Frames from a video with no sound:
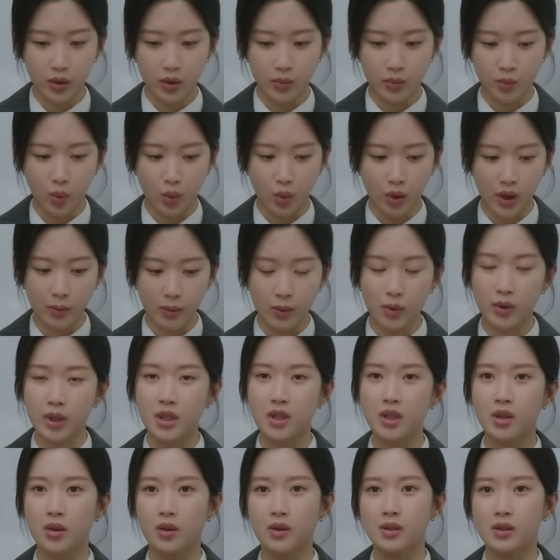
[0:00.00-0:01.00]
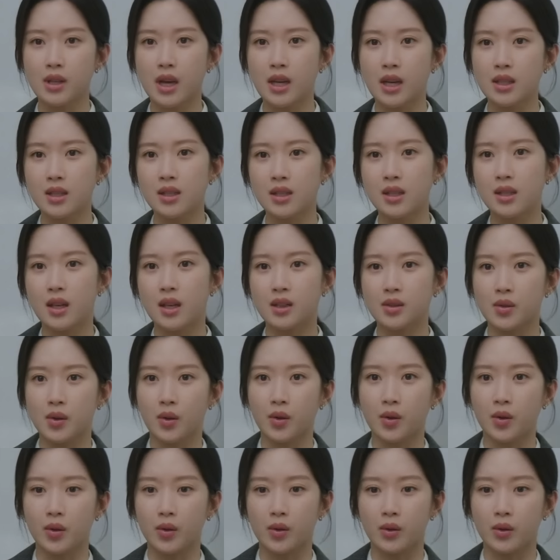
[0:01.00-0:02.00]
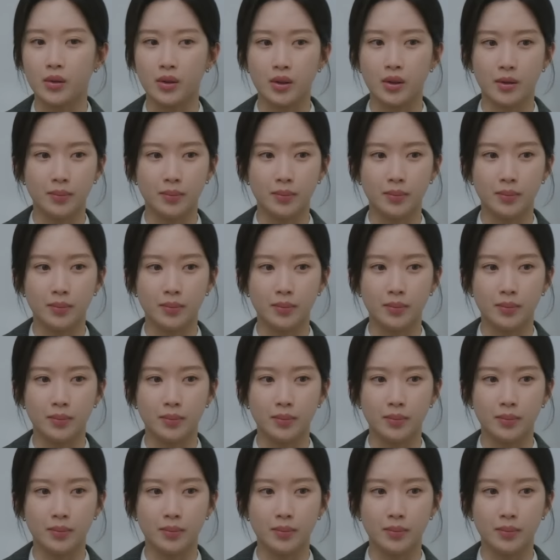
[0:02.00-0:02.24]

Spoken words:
bank personnel confronted Mr. Jang.